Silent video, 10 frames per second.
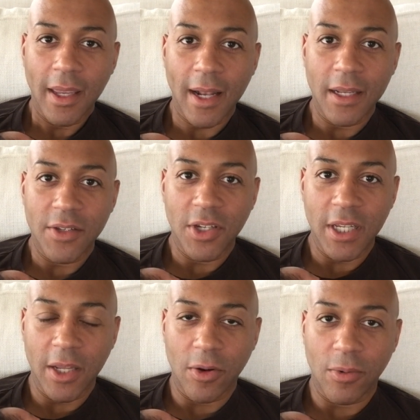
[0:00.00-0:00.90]
gotta let
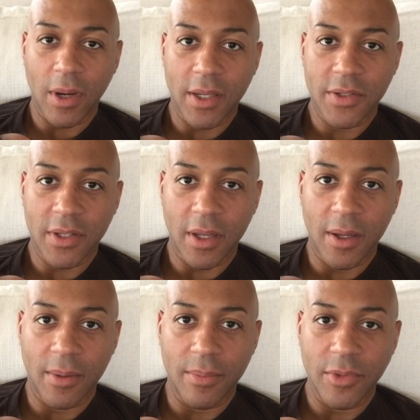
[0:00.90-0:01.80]
Jenny get her rest.
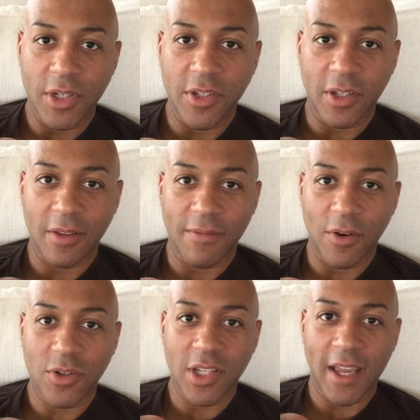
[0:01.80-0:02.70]
Um, she took the
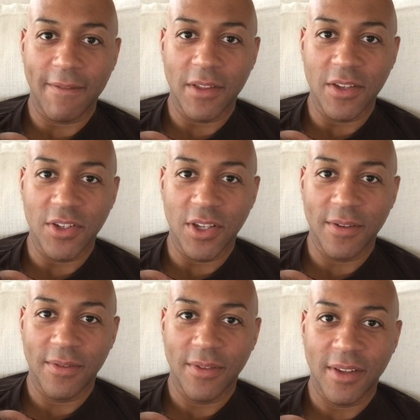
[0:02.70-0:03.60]
first half of the
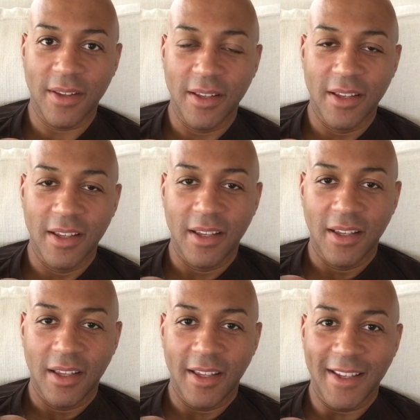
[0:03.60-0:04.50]
shift,
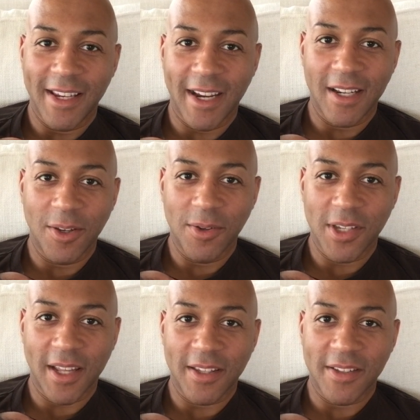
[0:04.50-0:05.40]
and Daddy O's
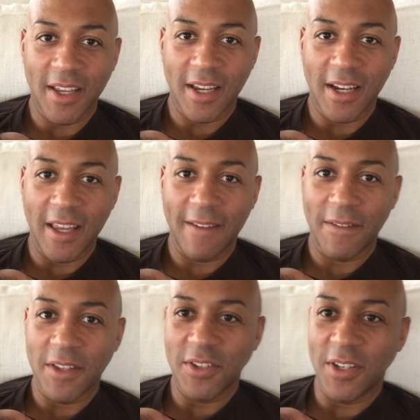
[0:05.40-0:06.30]
got the second half
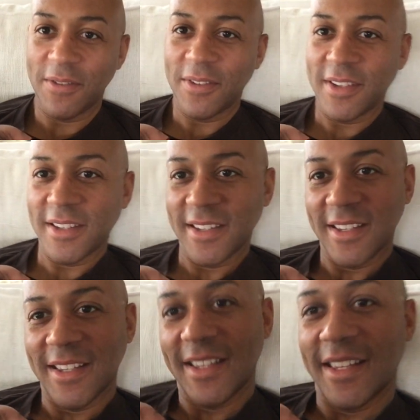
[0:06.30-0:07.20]
of the shift.
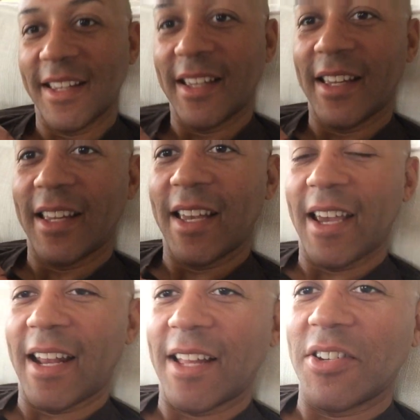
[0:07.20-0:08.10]

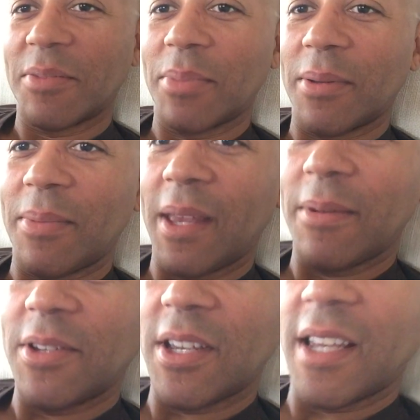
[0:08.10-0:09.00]
And I just put
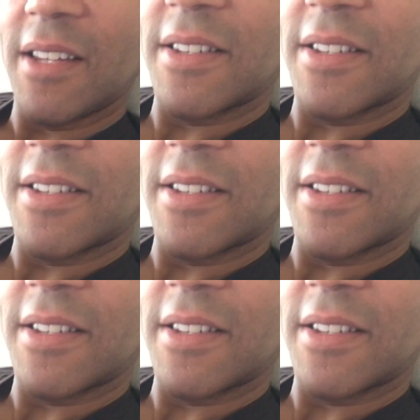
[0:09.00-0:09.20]
baby Jay to